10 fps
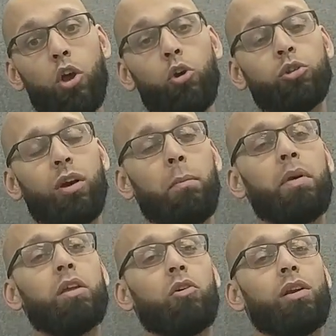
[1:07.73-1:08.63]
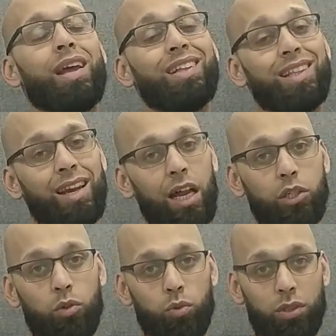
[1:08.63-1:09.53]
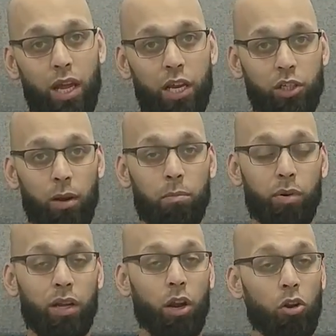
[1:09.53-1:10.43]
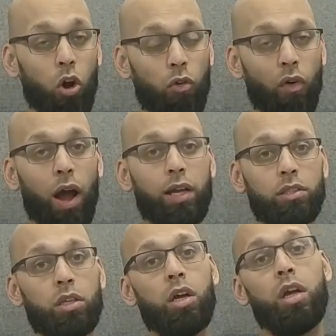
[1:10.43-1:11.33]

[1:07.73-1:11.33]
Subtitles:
who's competing on an international stage and bringing a lot of eyes